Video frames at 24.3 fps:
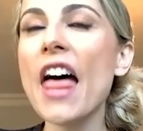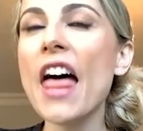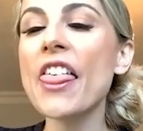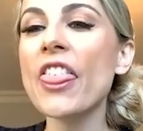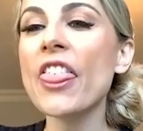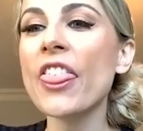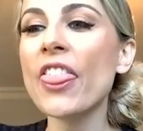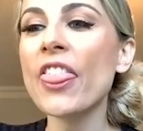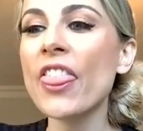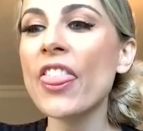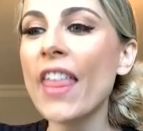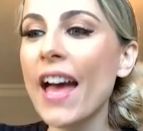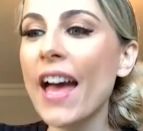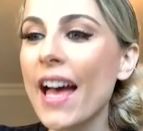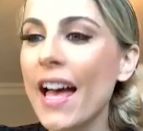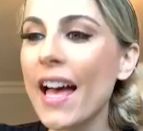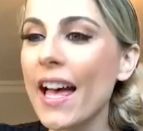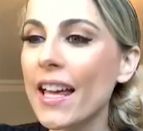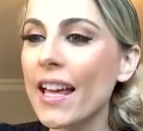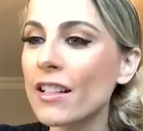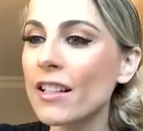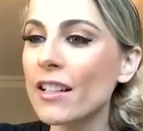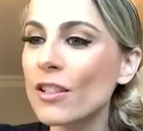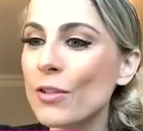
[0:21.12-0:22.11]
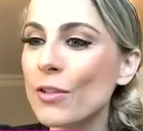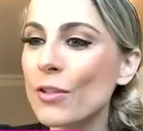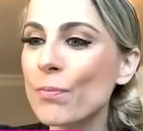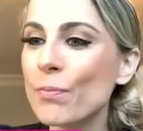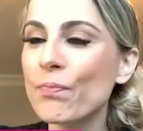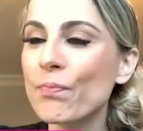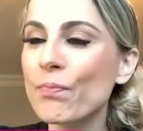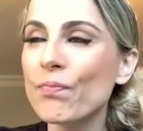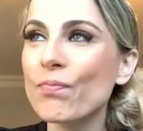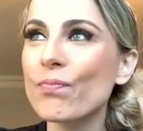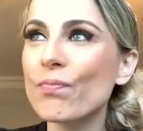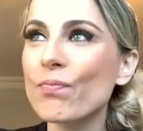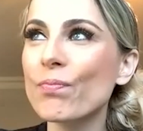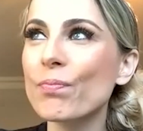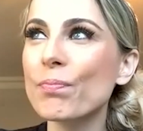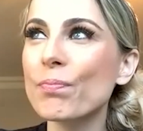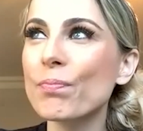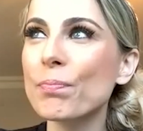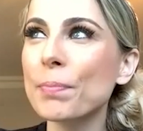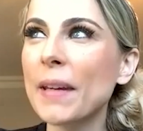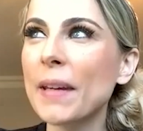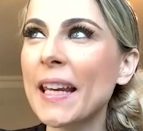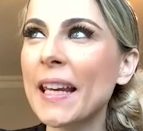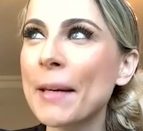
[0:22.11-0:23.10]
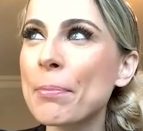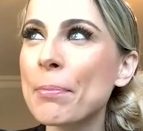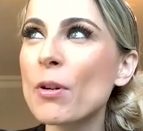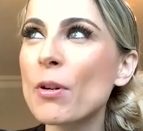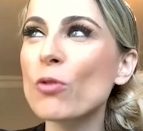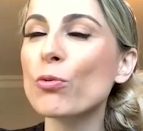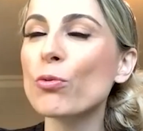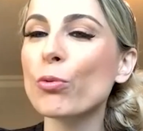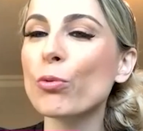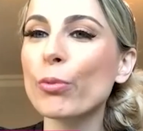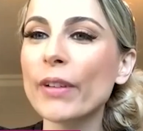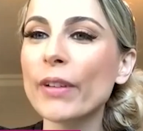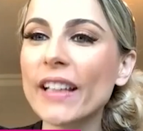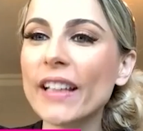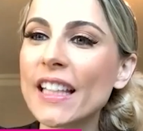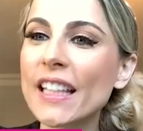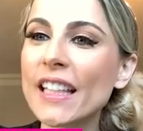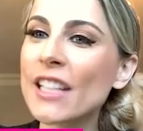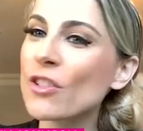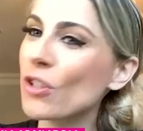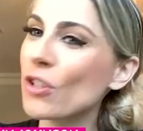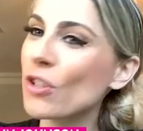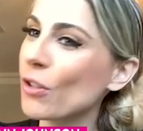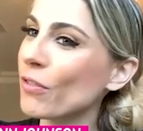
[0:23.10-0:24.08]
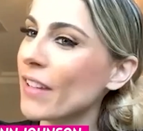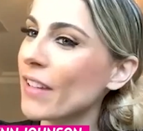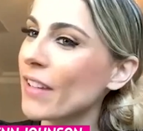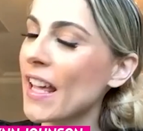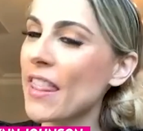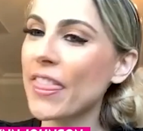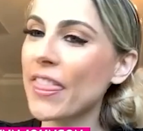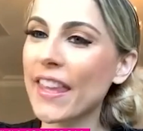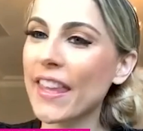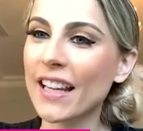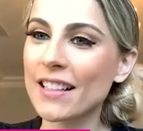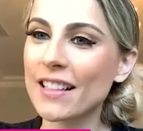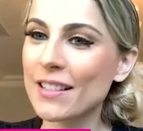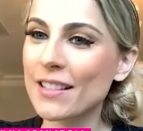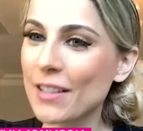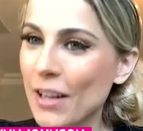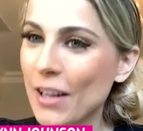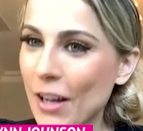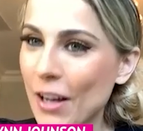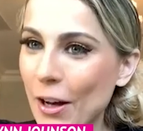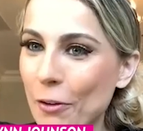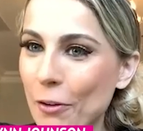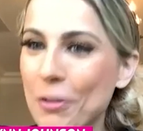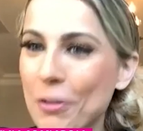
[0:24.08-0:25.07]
That people really don't let things go.